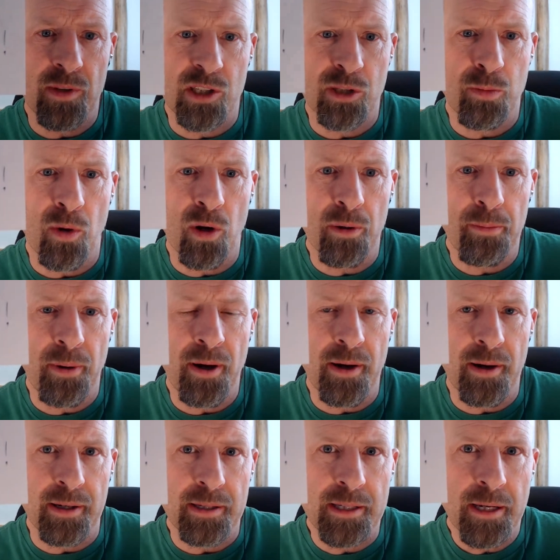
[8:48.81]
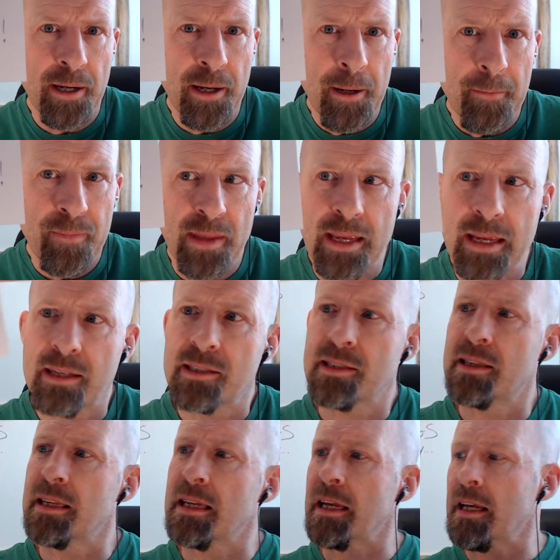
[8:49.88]
The small pond is
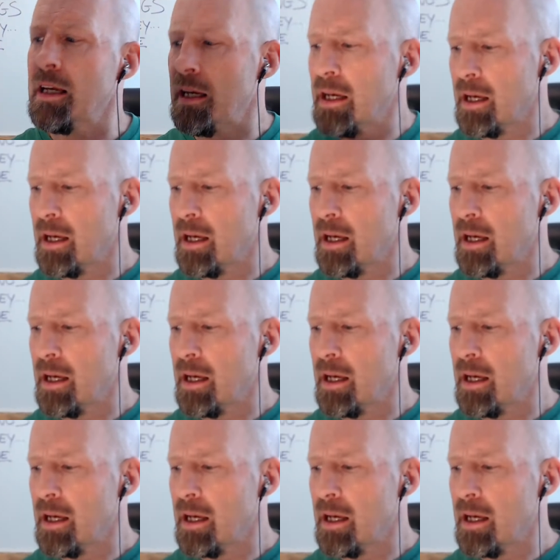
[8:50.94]
the